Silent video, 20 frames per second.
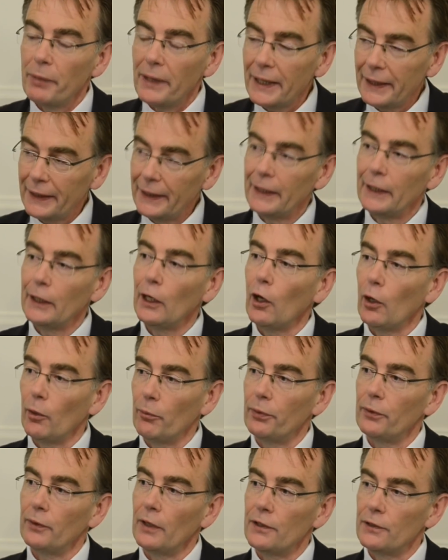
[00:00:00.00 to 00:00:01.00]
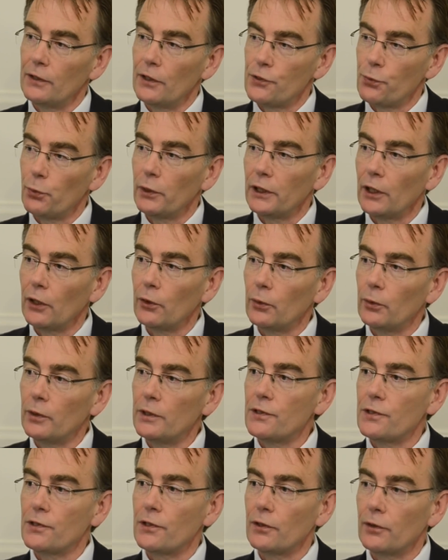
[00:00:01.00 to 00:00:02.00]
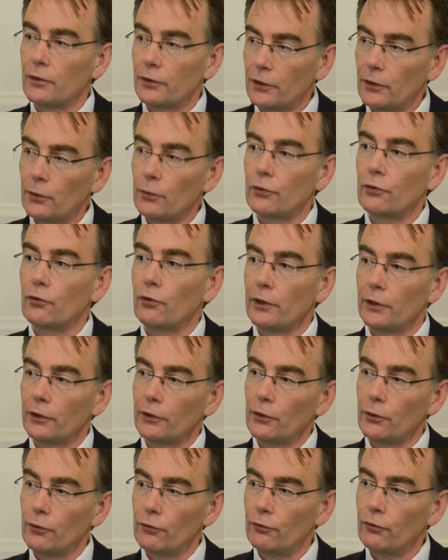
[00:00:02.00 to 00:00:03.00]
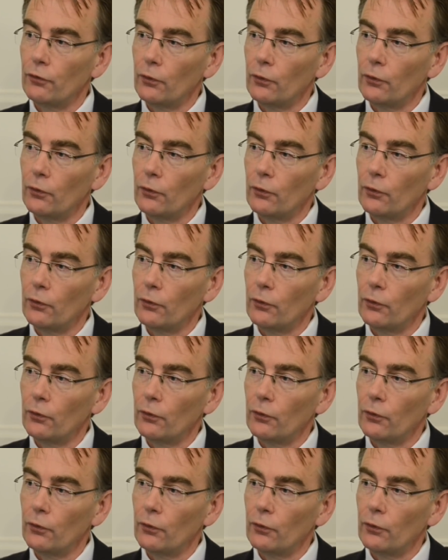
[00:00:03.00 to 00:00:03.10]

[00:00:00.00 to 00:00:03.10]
picking up as we go into Q3 and